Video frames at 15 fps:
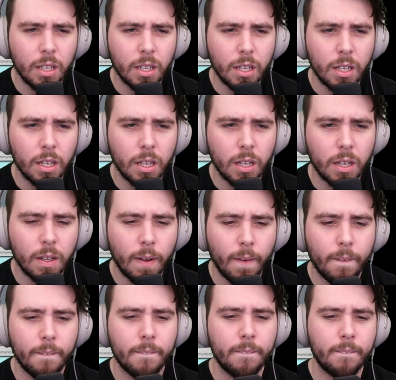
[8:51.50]

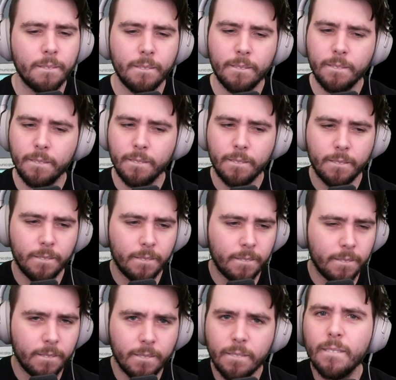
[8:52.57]

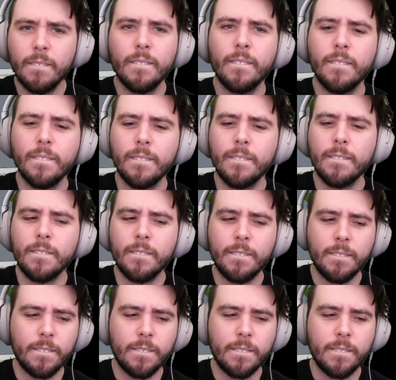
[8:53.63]
No one is speaking in this clip.